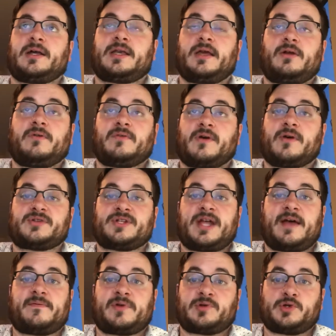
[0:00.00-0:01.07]
get over our
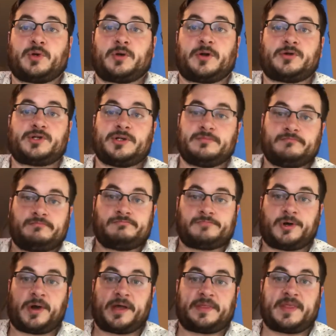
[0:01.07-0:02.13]
staffing shortage.
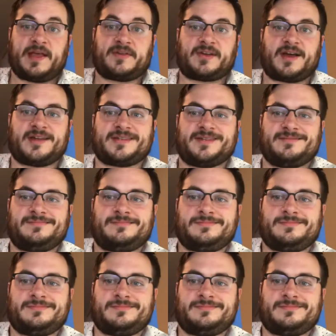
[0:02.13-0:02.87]
All right, thanks, guys.